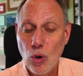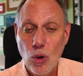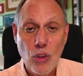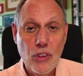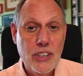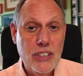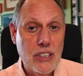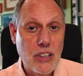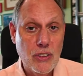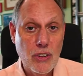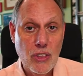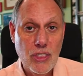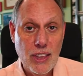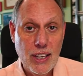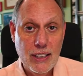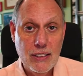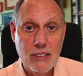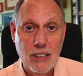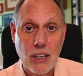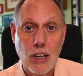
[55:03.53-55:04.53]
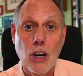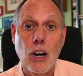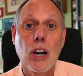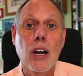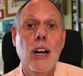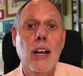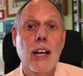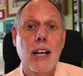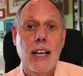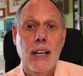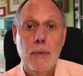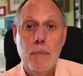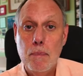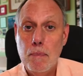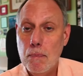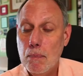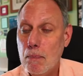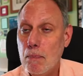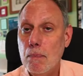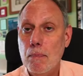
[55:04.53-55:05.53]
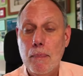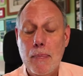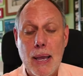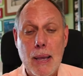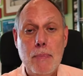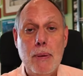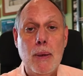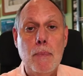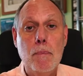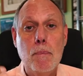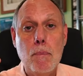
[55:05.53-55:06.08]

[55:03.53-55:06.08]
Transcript: all these other things that are maybe